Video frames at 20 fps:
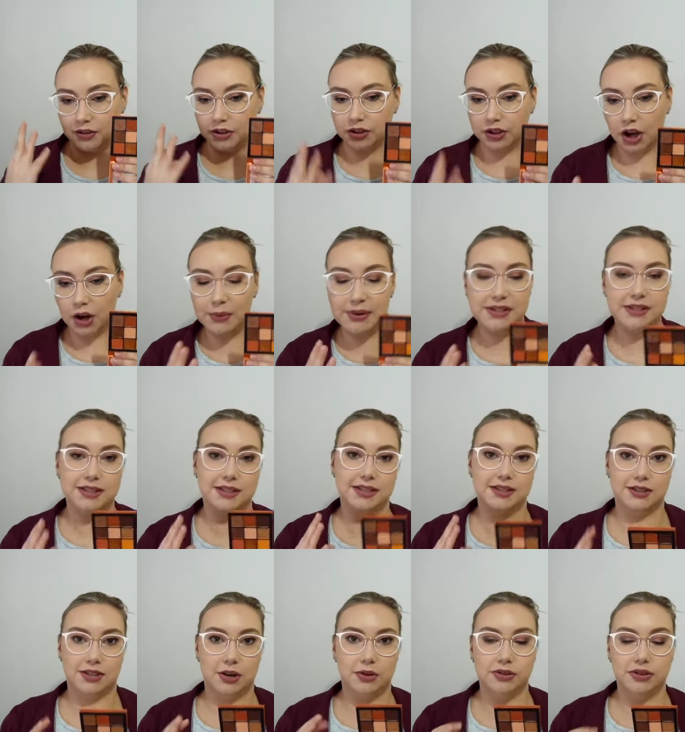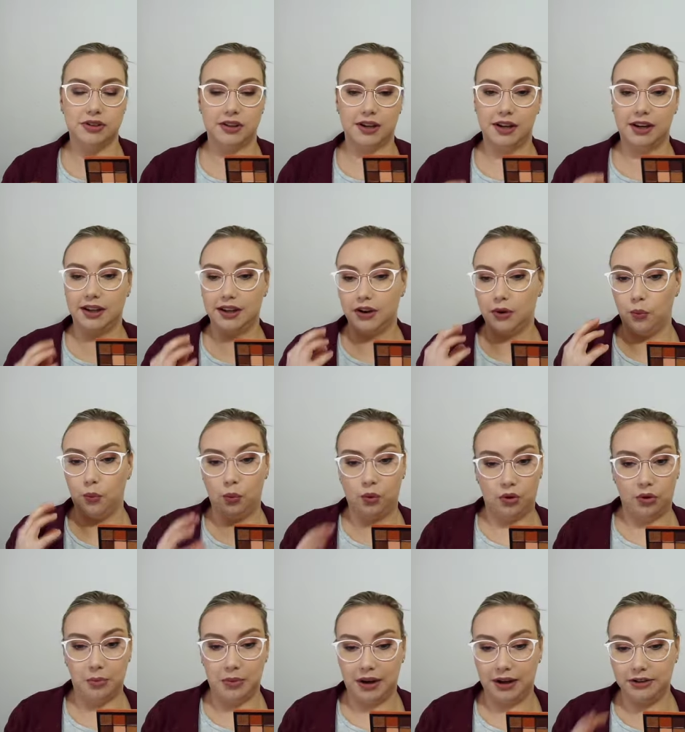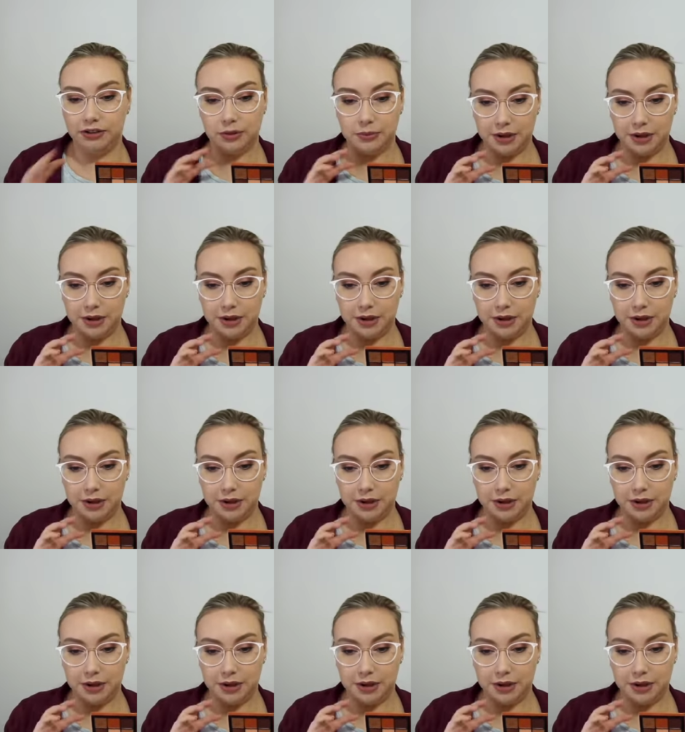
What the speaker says: you go into this knowing you're gonna get a warm eye no